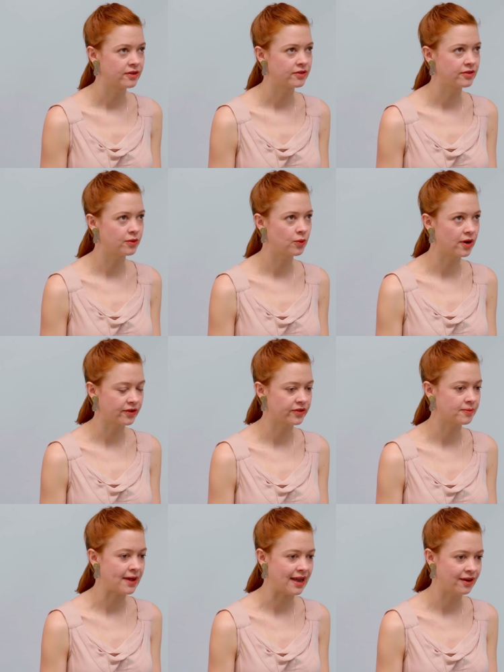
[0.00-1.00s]
The works are
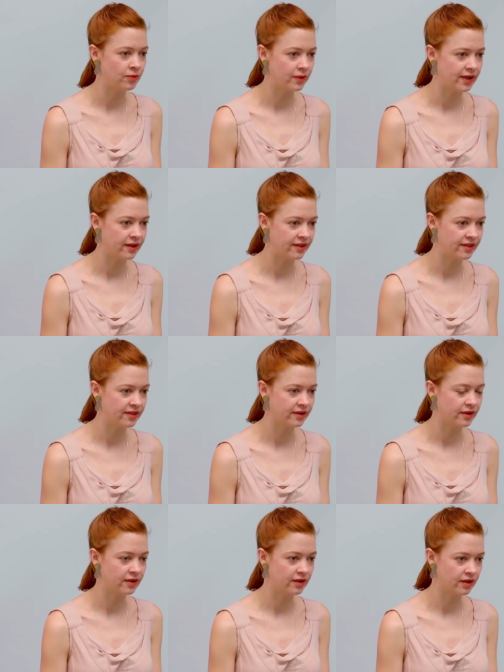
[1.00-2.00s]
made with
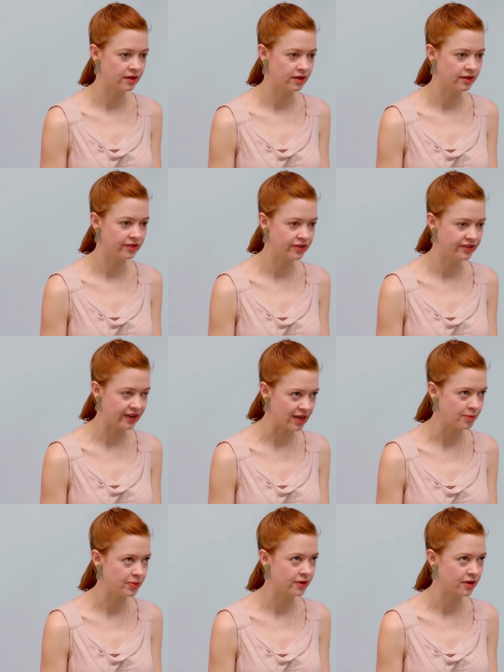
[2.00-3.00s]

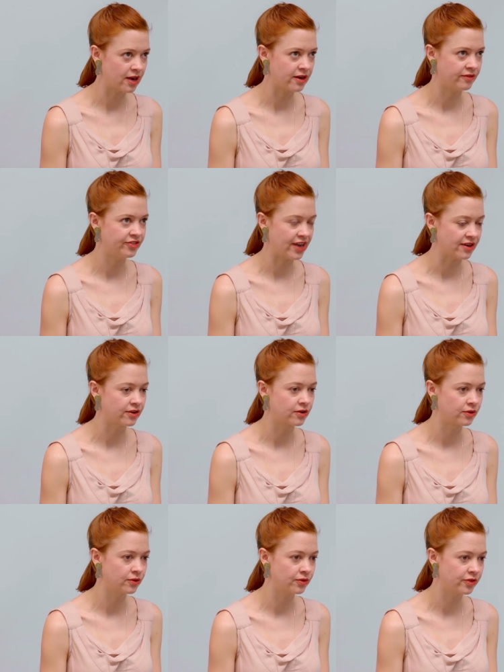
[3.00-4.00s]
deep kind of
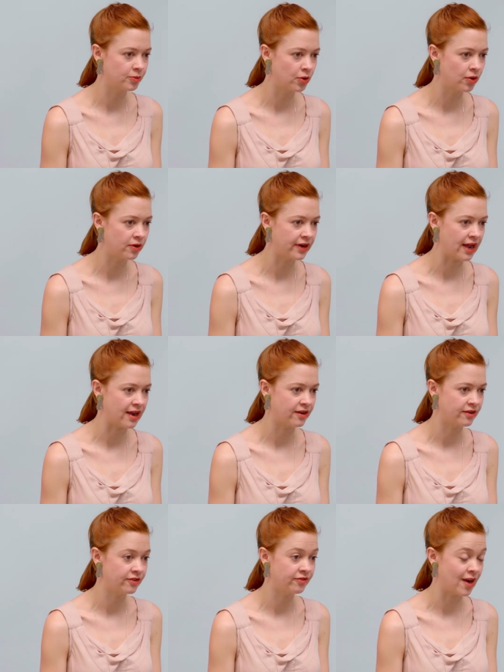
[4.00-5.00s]
technical support
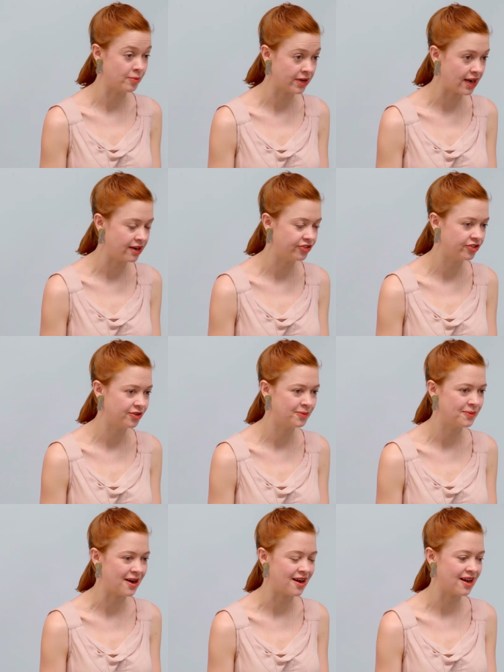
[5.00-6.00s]
and fabrication
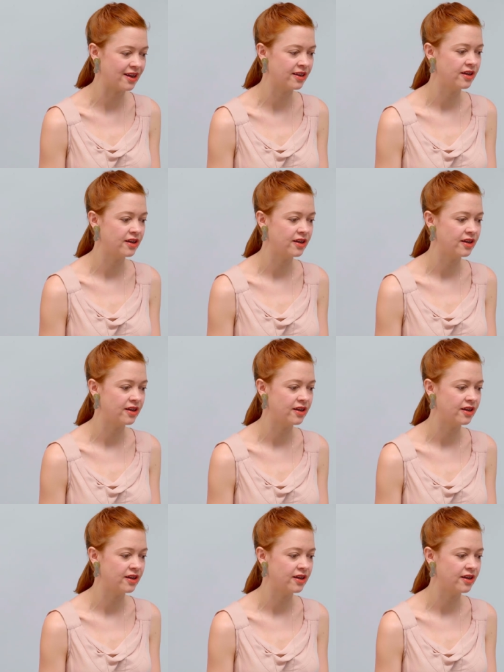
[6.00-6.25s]
by